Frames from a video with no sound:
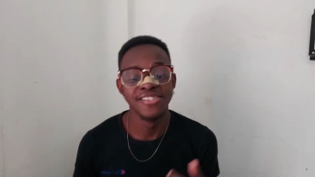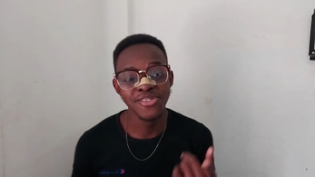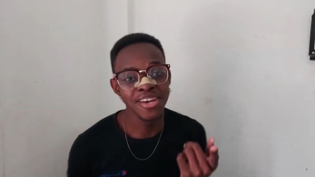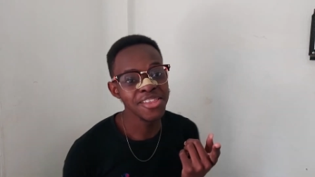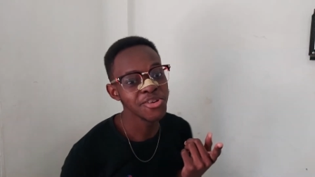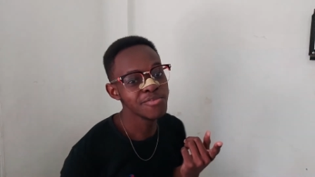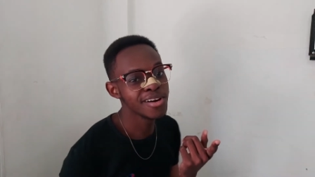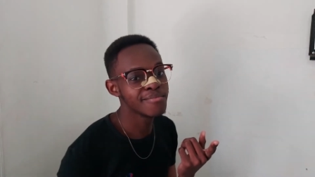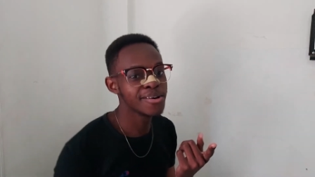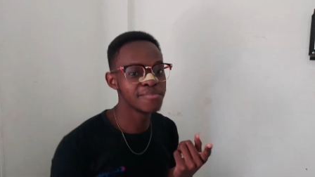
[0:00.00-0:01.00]
Do you hear the
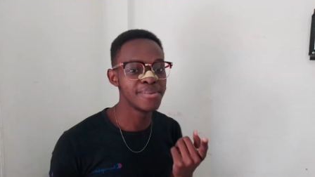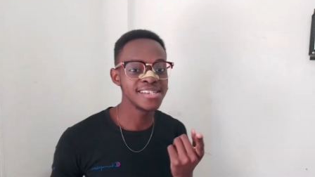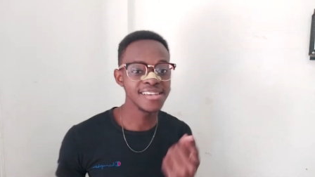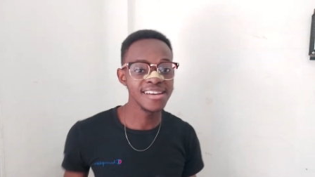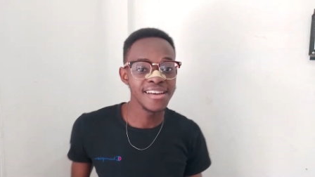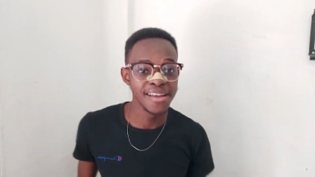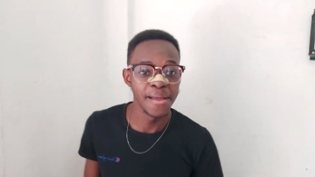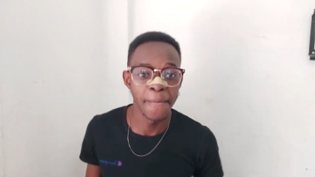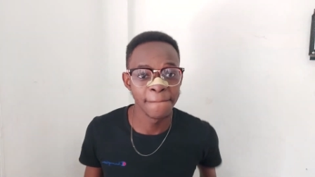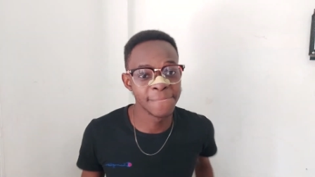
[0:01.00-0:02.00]
rumor about butter?
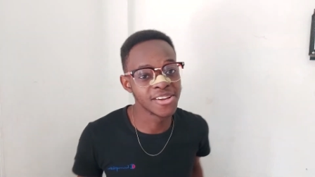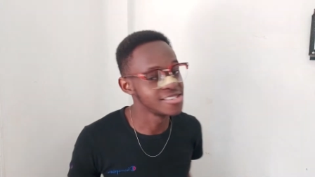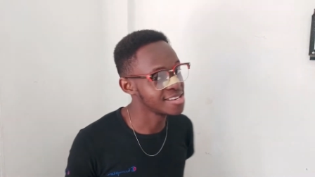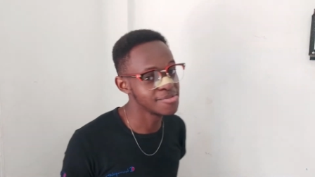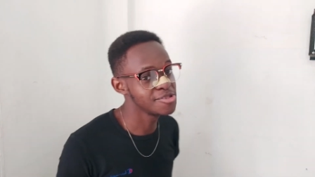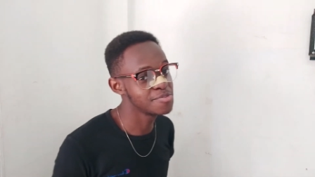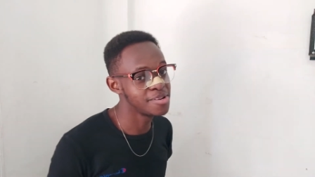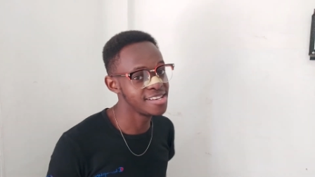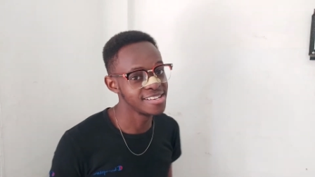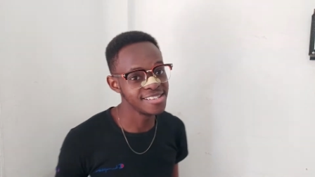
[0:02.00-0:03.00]
Because I'm not
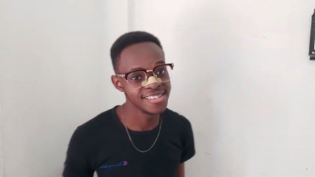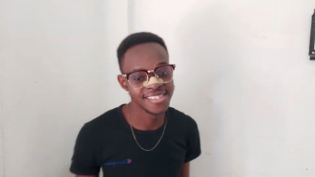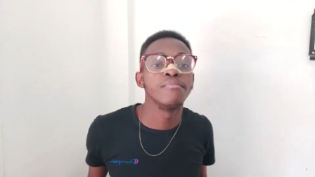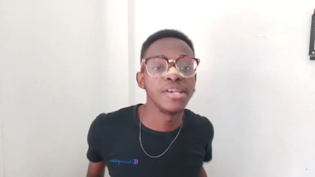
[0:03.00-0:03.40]
spreading it.